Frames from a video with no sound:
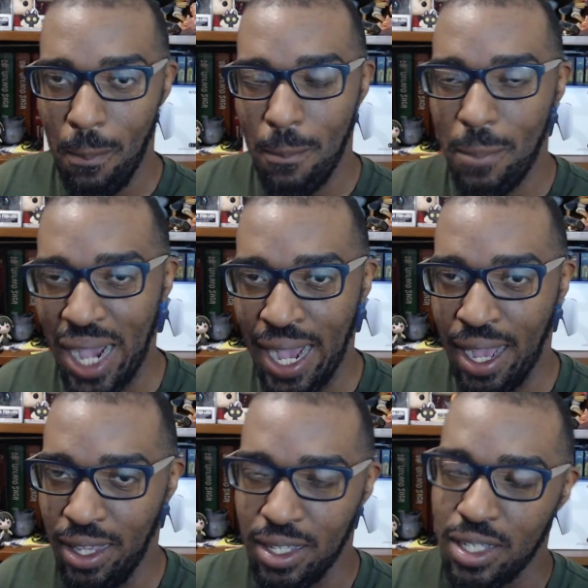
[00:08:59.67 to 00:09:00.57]
buy
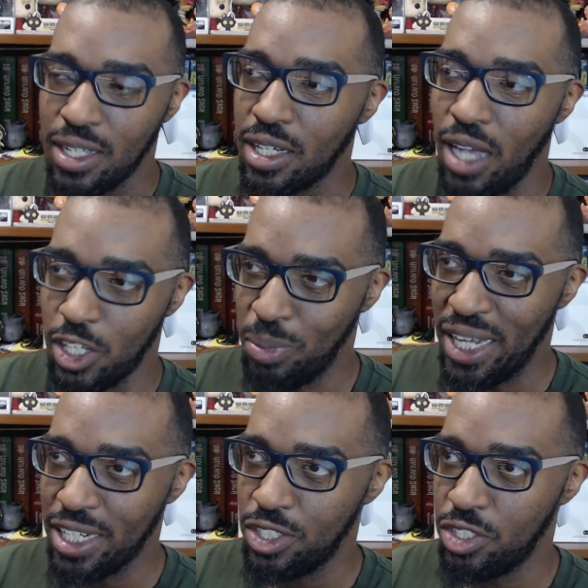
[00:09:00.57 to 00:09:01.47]

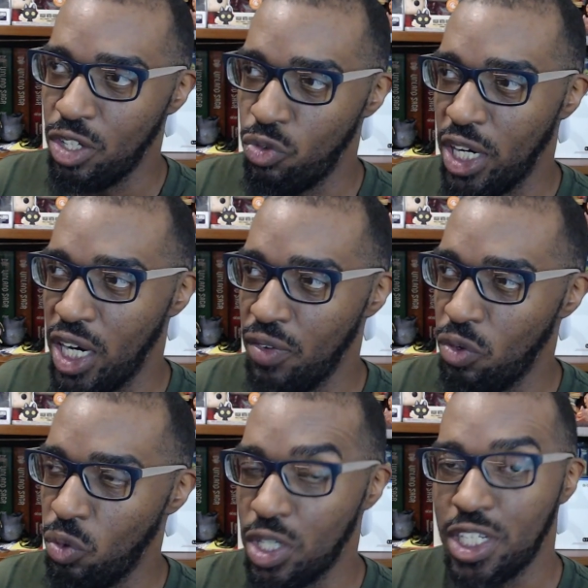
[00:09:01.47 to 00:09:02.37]
cosmetics and stuff, whatever,
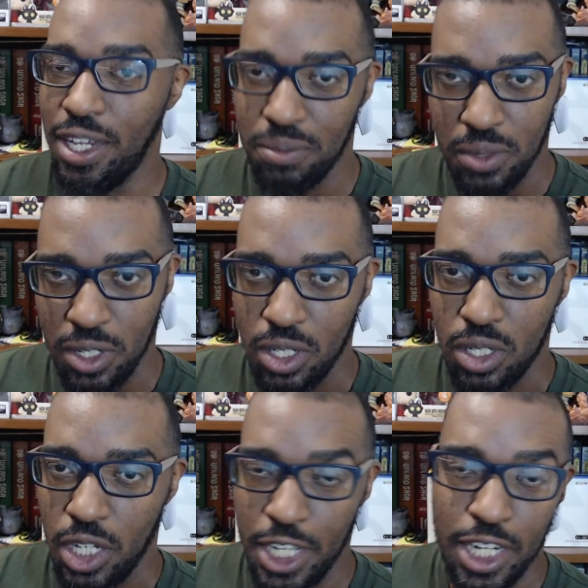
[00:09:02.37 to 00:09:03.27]
which, hey,
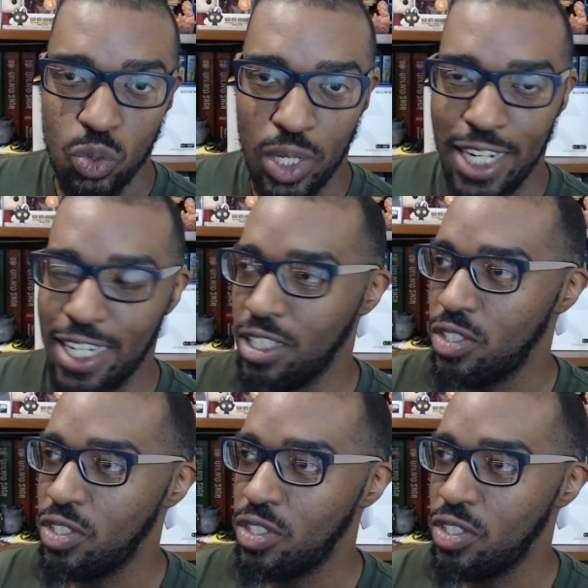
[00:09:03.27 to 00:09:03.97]
it is what it is.